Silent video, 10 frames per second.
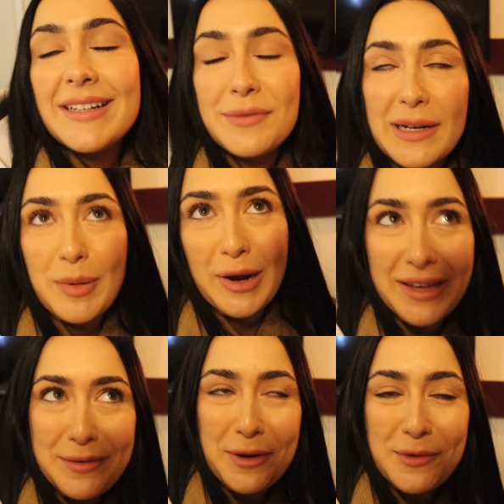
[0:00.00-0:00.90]
I'm really praying
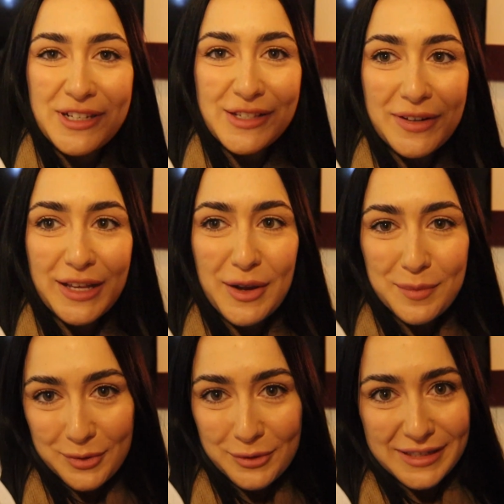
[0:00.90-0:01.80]
he won't watch this video.
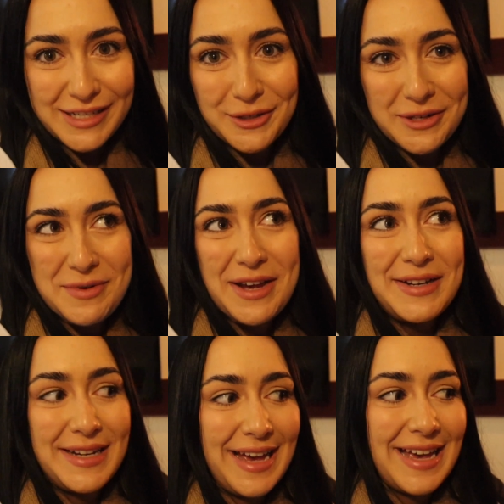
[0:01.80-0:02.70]
I'm pretty sure he won't.